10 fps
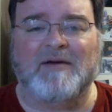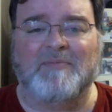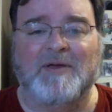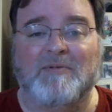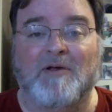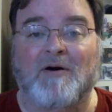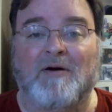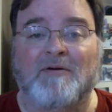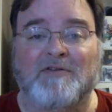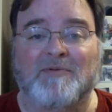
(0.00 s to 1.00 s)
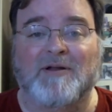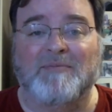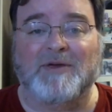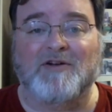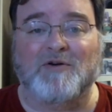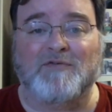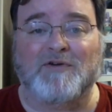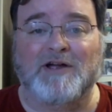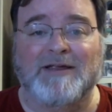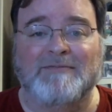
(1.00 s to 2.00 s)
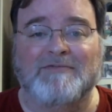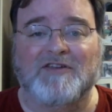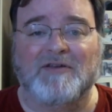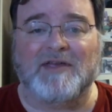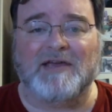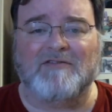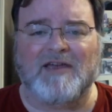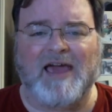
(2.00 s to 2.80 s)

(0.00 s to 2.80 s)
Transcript: people always want to be your friend so they can say,